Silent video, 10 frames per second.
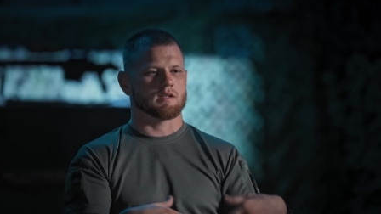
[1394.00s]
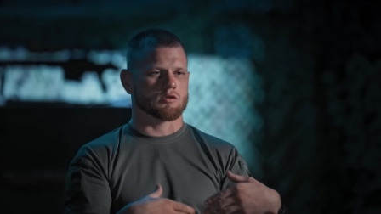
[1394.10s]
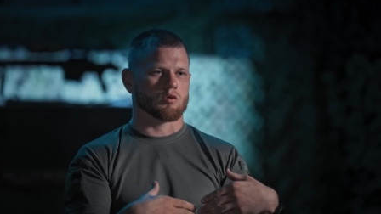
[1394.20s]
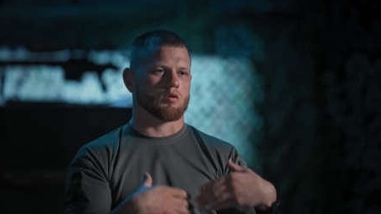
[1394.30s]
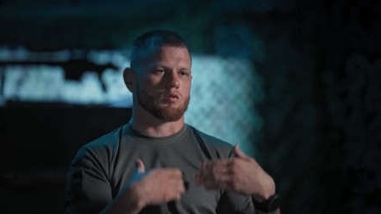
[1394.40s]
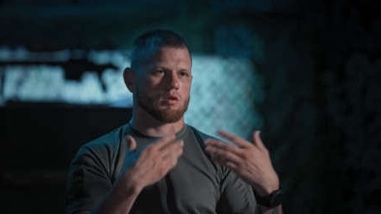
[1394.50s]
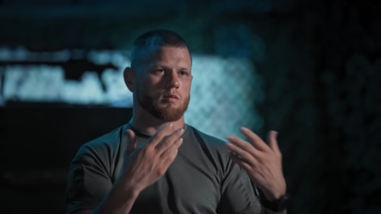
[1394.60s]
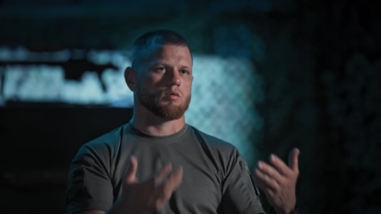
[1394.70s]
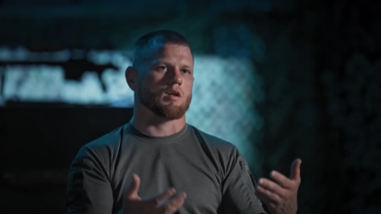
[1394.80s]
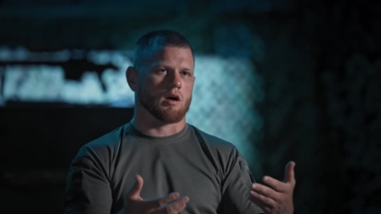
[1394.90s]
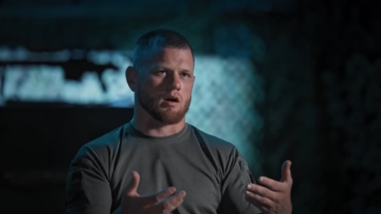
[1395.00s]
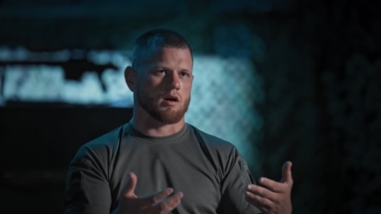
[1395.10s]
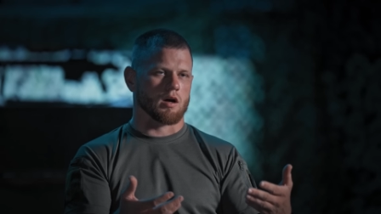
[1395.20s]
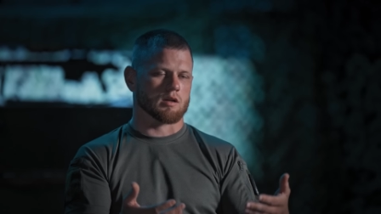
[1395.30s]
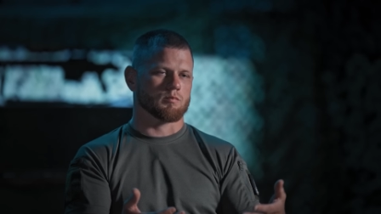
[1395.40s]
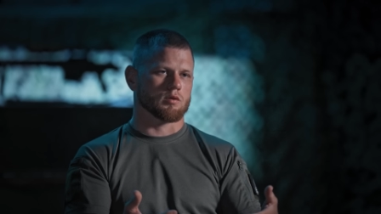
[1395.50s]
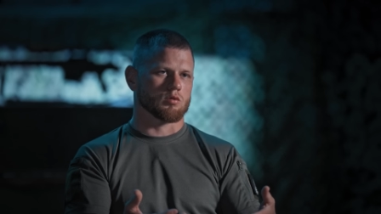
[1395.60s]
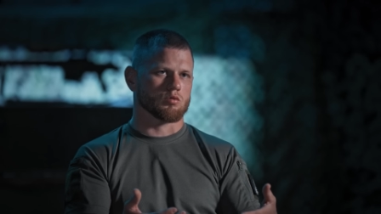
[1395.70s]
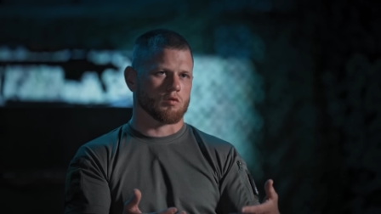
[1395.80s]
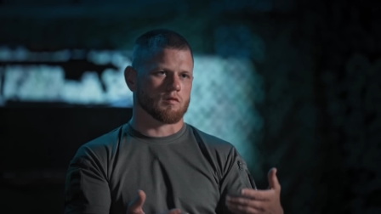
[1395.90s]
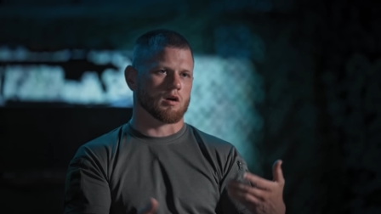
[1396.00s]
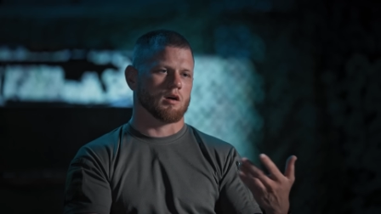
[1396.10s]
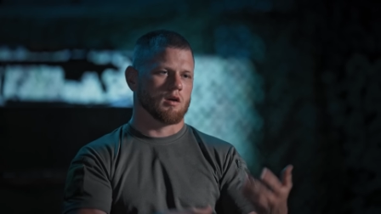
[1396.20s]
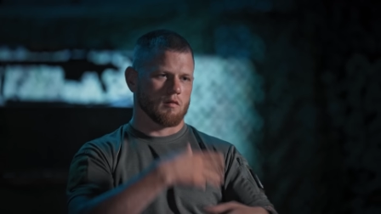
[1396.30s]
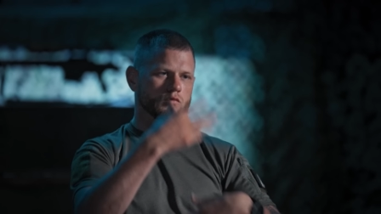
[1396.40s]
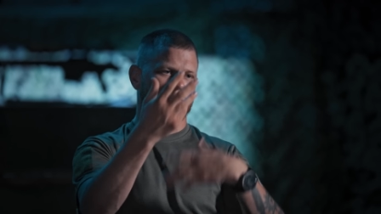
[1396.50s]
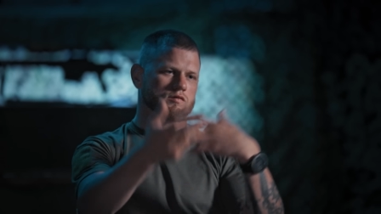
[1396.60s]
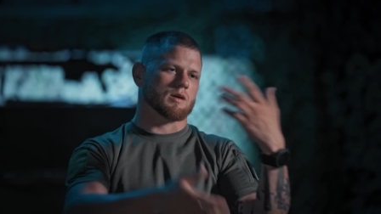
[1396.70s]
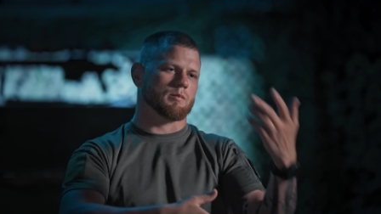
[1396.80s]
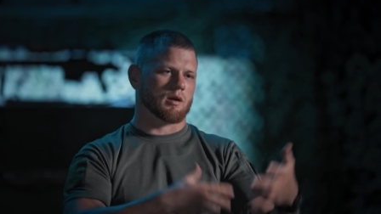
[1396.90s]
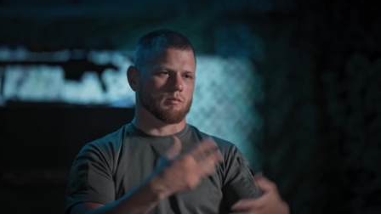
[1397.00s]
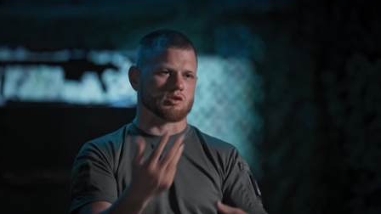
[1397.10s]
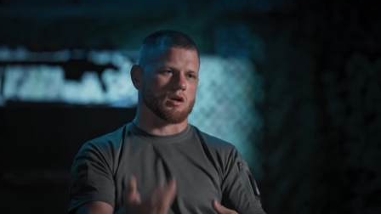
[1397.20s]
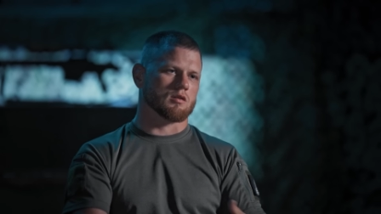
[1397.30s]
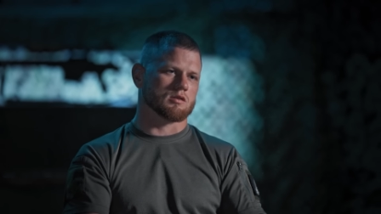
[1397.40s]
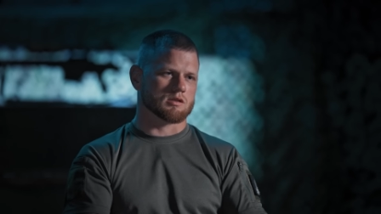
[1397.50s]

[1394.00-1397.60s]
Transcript: After artillery preparation, the bodies mixed with the